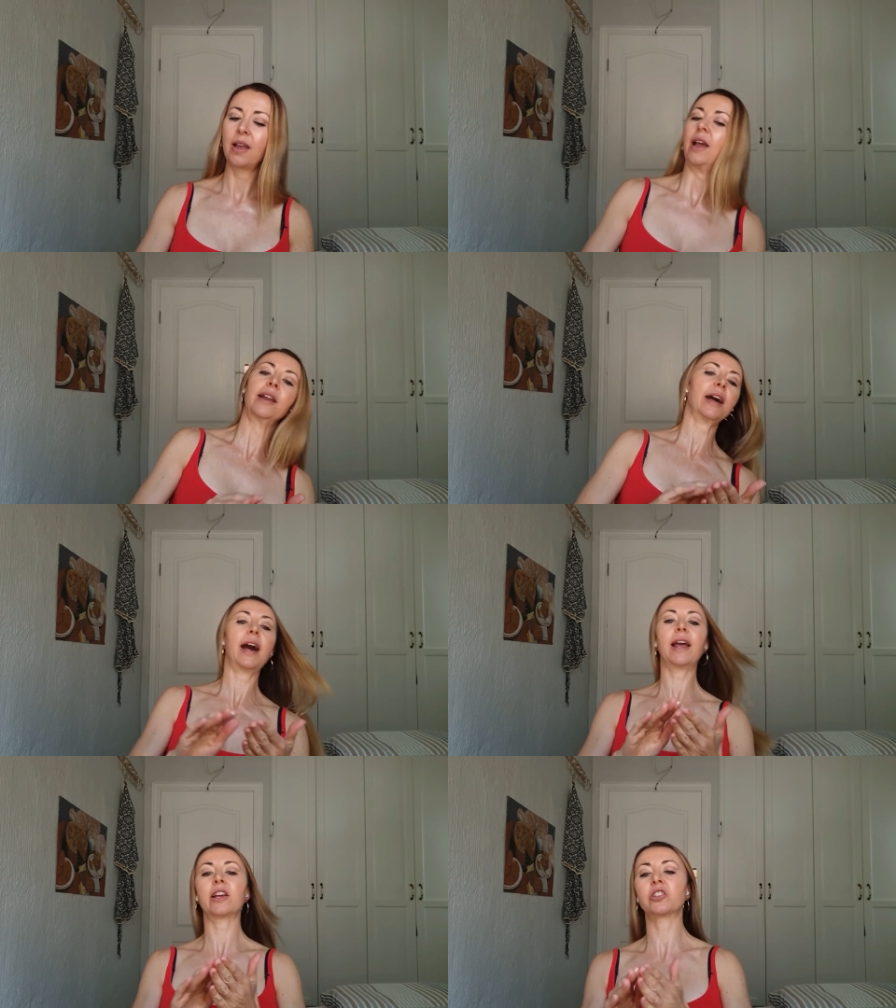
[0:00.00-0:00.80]
And
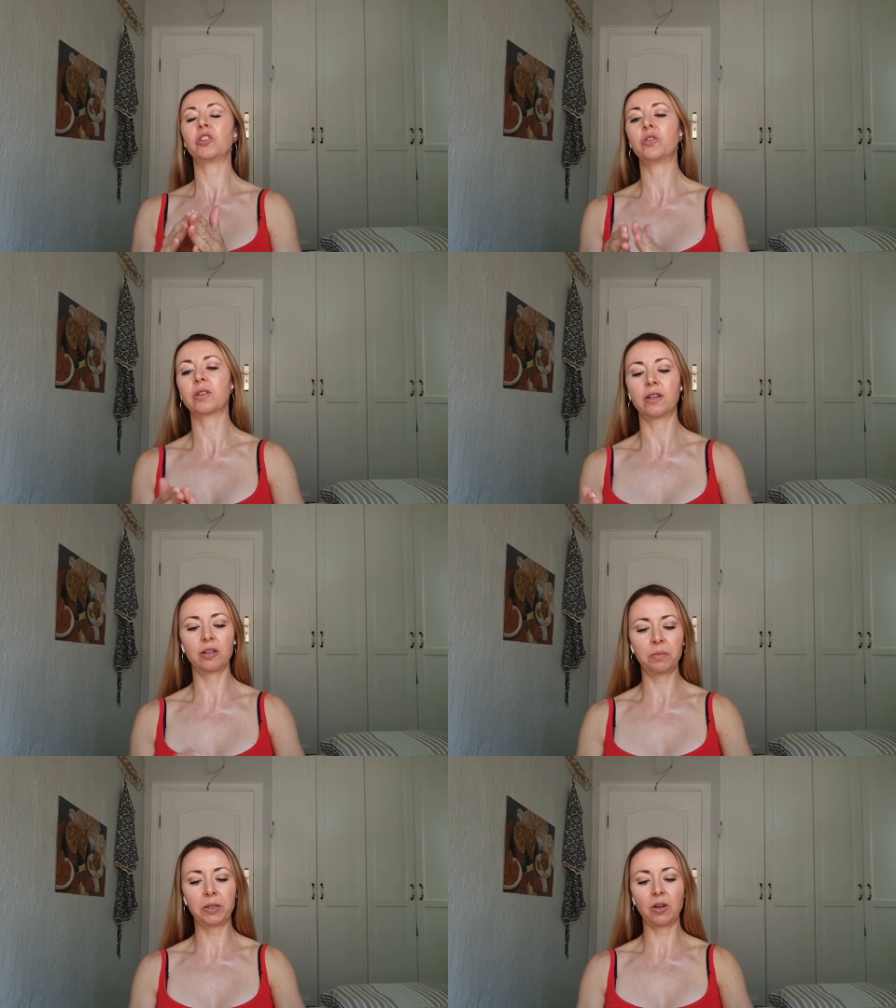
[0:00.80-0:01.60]
I actually use a
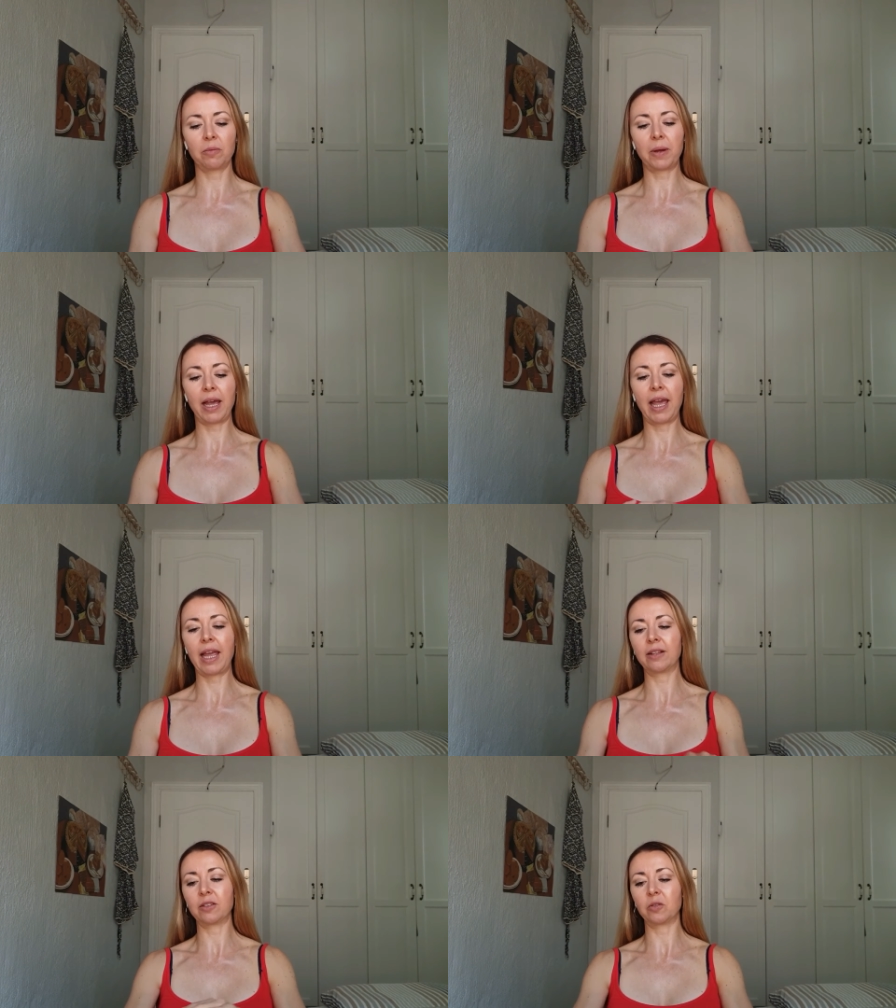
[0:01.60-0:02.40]
little bit on my
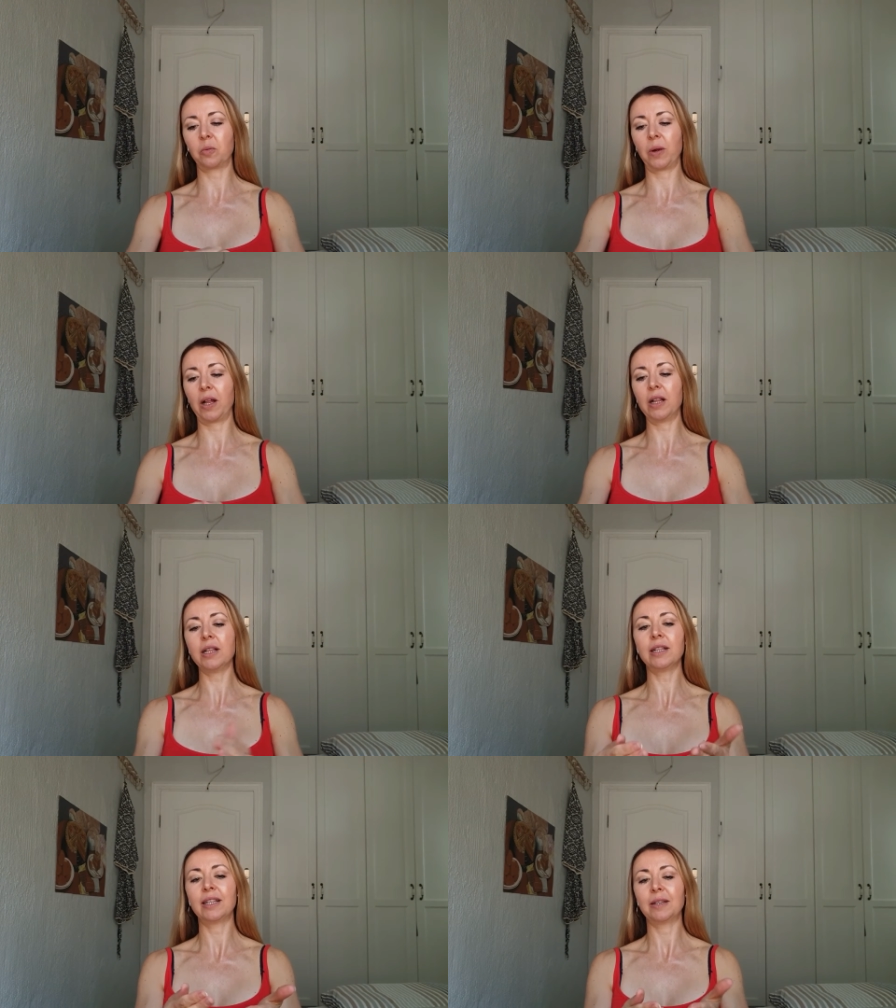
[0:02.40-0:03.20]
hands as
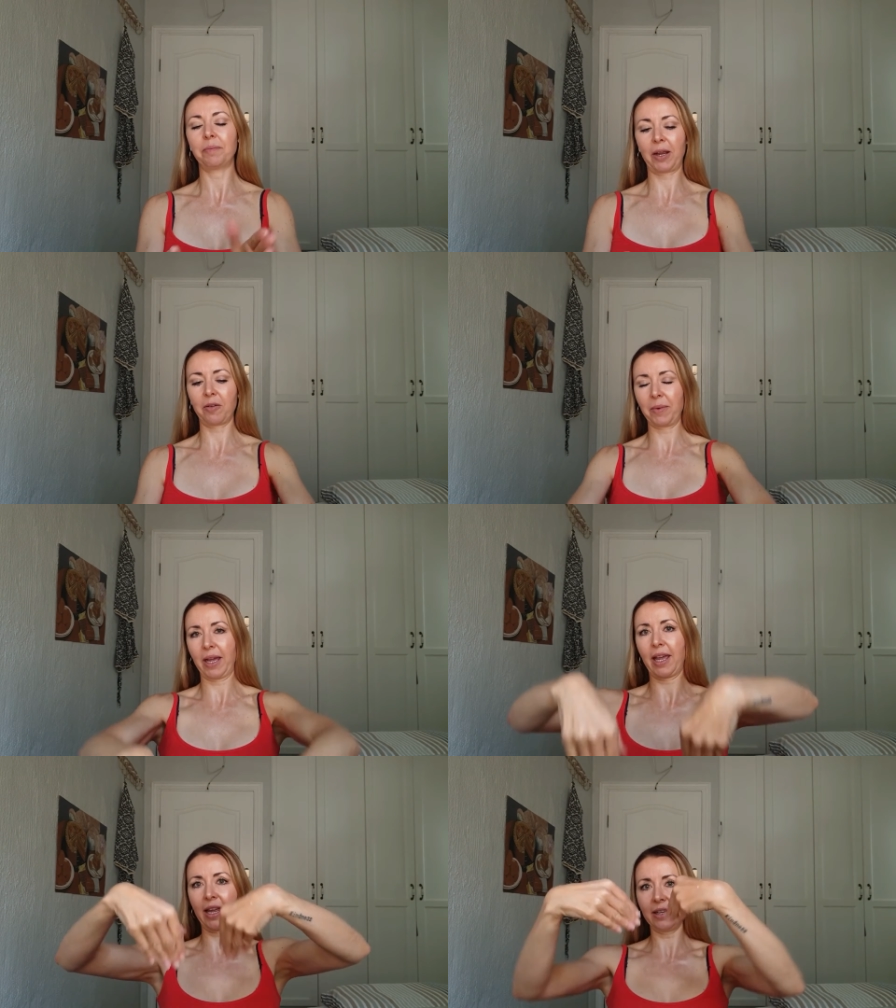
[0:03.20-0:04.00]
well, back of my
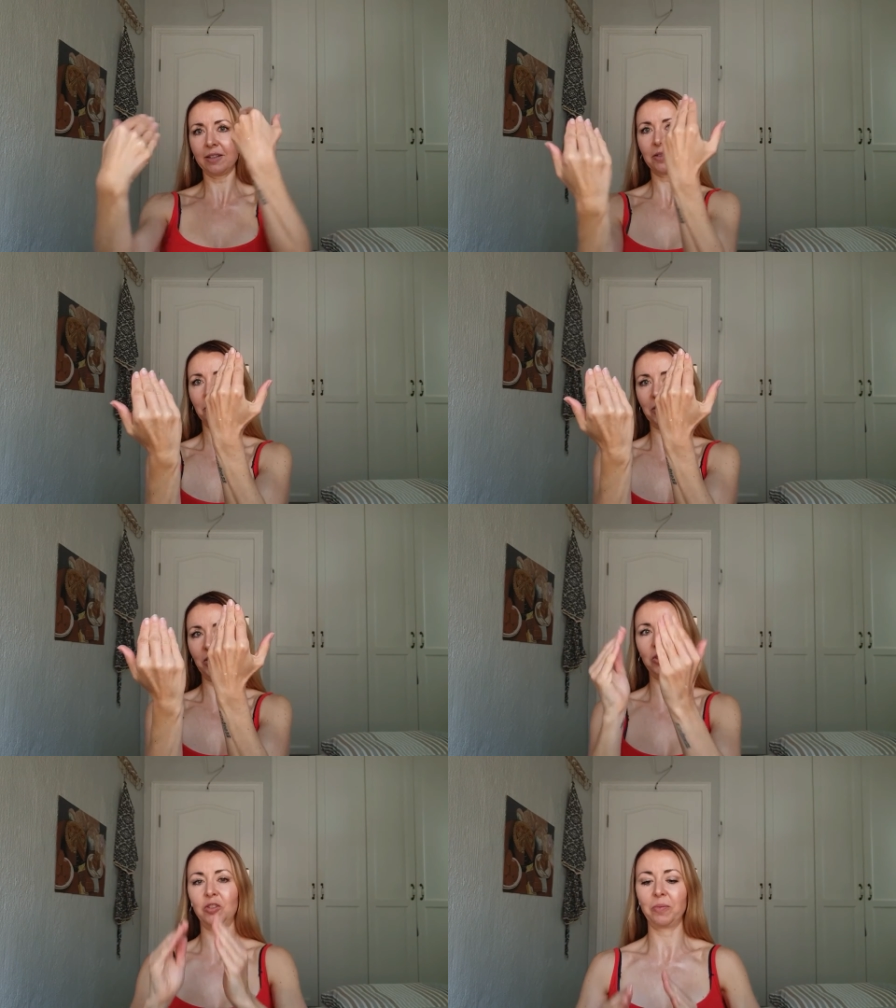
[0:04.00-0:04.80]
hands,
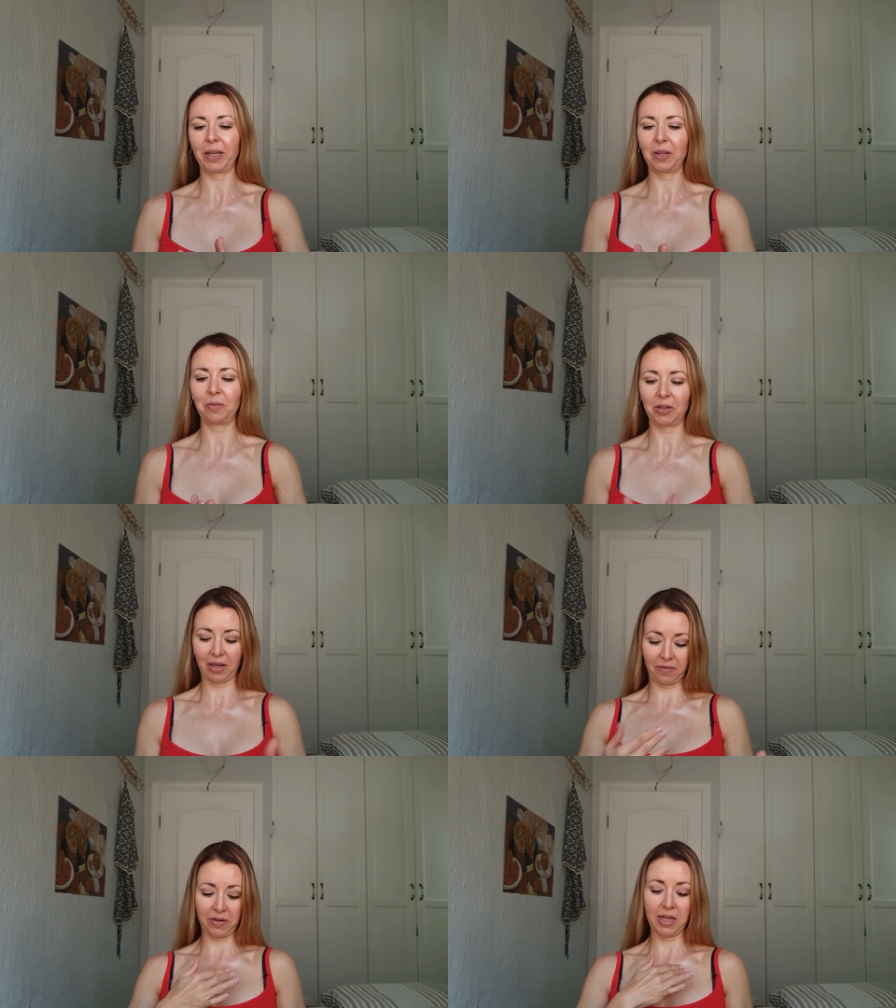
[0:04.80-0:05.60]
which to make them look
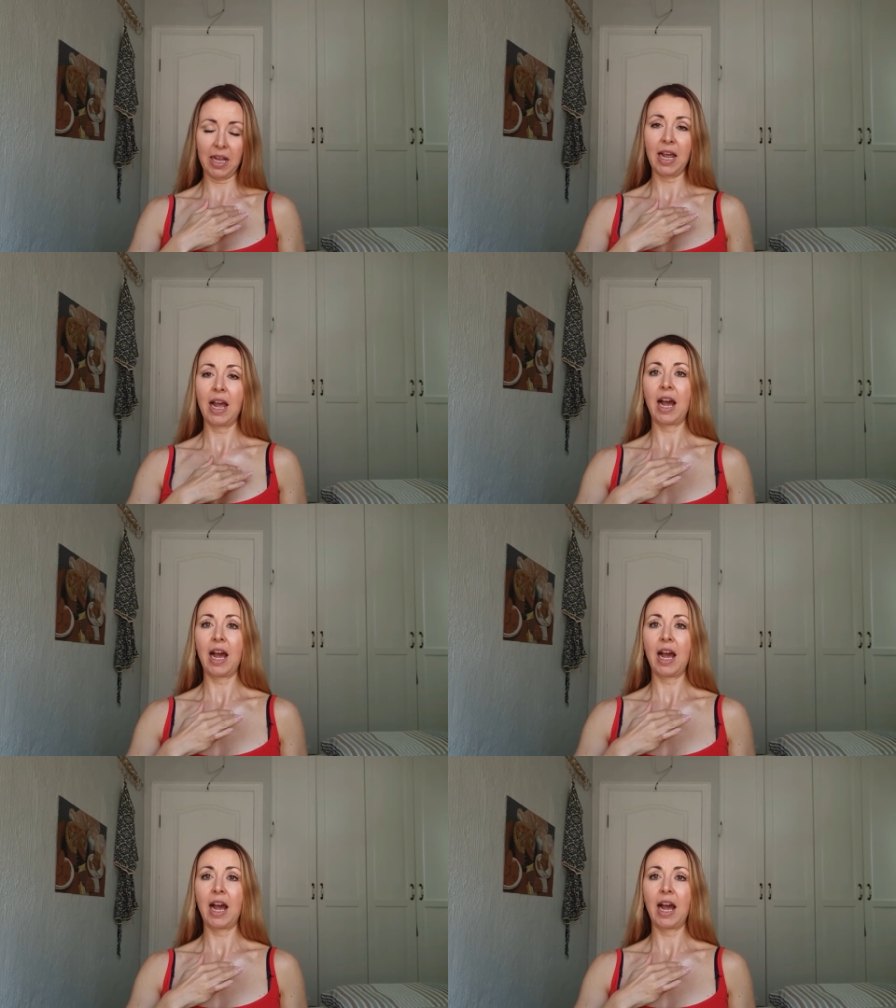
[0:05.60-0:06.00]
lovely.